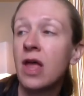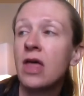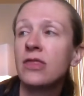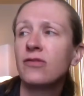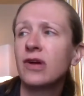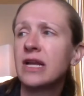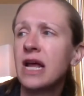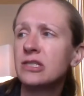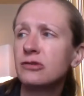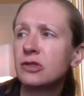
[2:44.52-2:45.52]
The
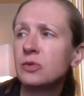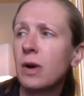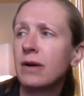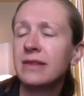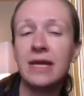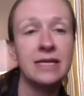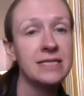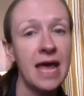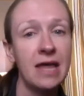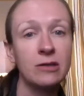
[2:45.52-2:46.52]
rhinoceros worried that
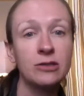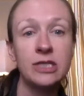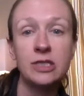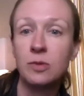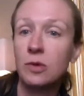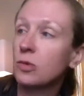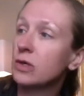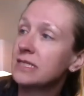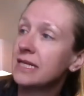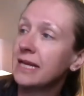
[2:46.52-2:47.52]
his allergies were
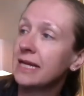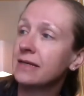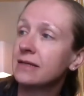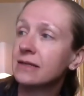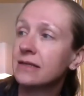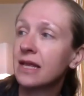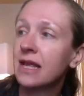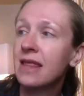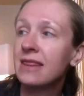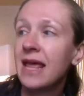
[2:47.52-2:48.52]
worsening.
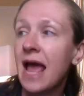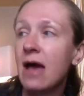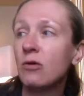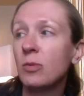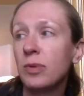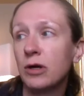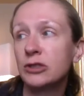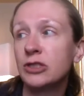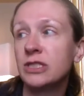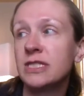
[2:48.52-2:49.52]
The owl
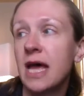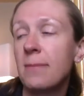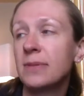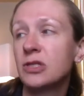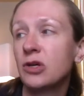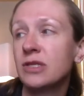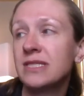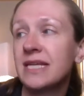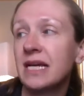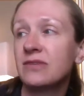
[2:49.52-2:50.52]
perched atop a tall
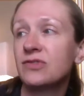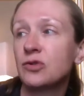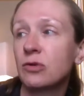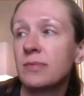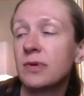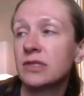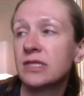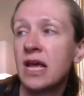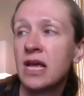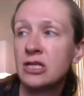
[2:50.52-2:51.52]
stack of
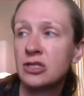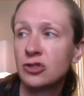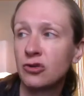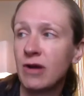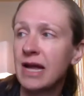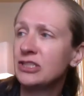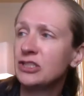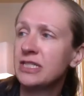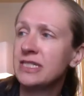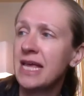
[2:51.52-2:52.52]
storybooks,
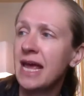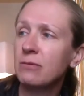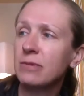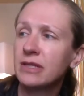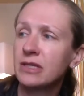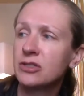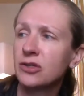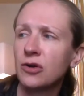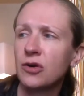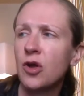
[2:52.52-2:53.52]
scratched his head with
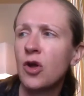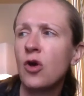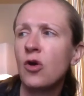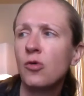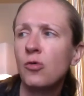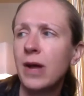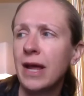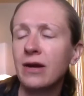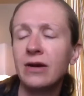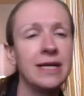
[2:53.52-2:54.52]
concern.
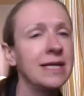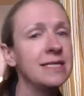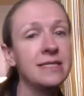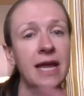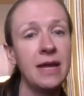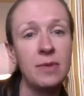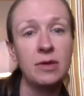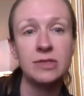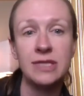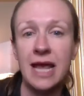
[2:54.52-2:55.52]
Where is
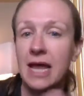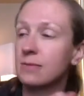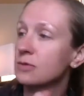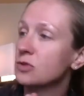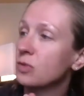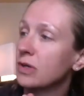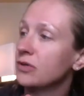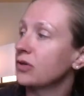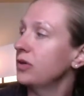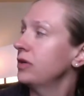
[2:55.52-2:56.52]
Amos? The animals
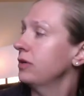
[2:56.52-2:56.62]
wondered.